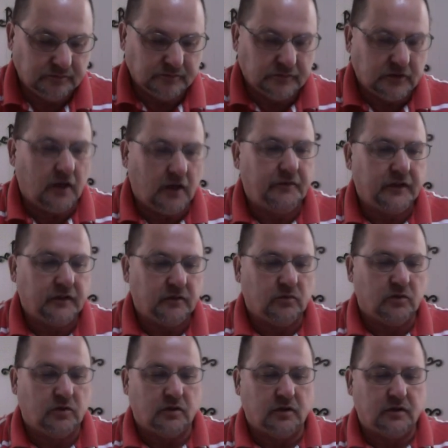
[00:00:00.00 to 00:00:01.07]
coffee and the
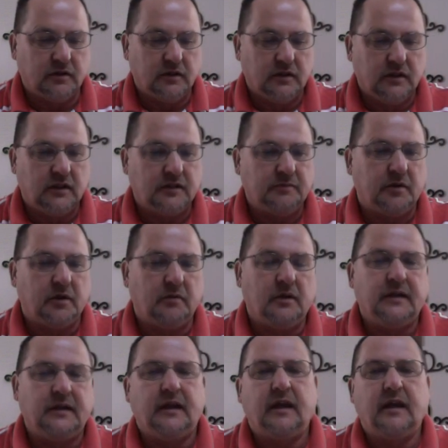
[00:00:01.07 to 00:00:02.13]
Word as part of my
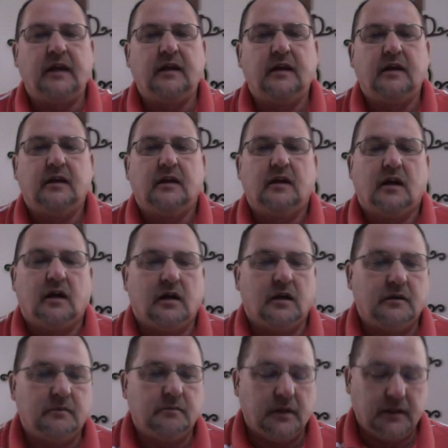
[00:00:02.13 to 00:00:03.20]
day.
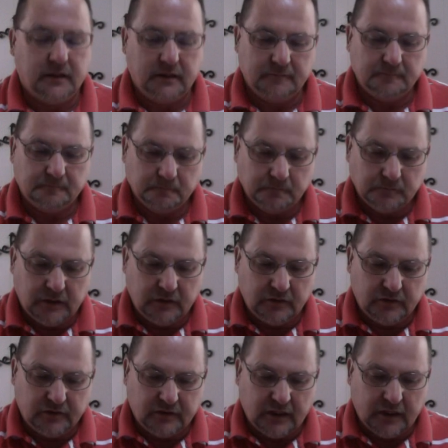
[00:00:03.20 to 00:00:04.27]
But here's
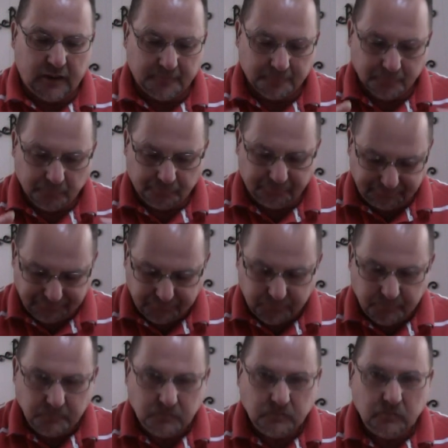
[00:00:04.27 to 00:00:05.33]
the thing.
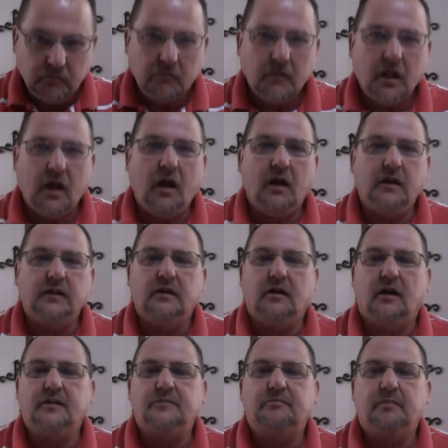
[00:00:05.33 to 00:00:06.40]

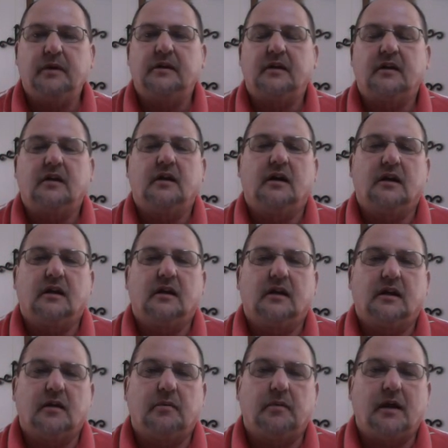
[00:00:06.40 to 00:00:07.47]
I spend a
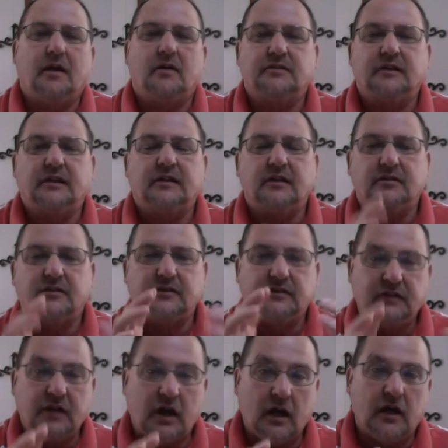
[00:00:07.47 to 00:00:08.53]
couple hours getting this
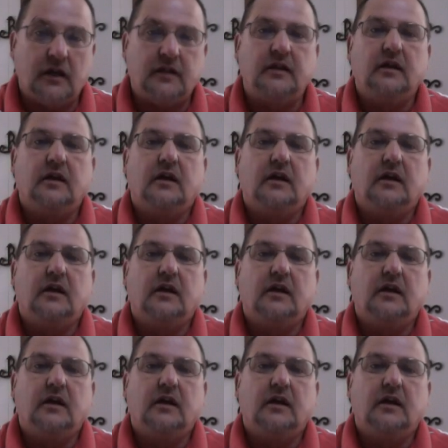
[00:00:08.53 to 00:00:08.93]
done